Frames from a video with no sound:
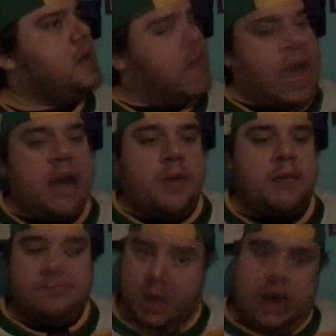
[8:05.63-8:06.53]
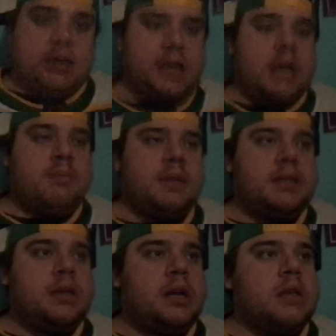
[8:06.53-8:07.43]
Anyway, on to
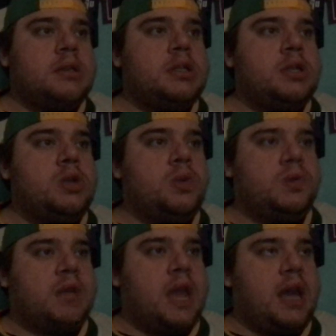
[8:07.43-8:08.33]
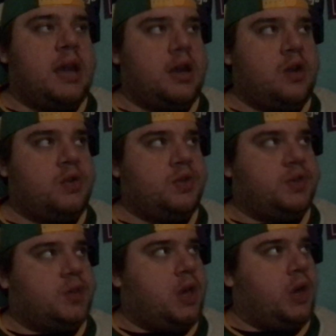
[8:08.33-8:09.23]
Edmonton on Tuesday here,
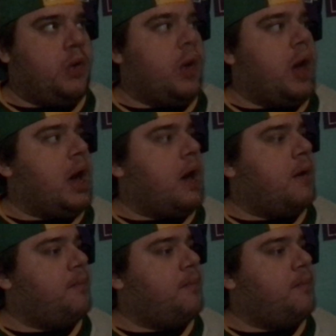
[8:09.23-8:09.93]
so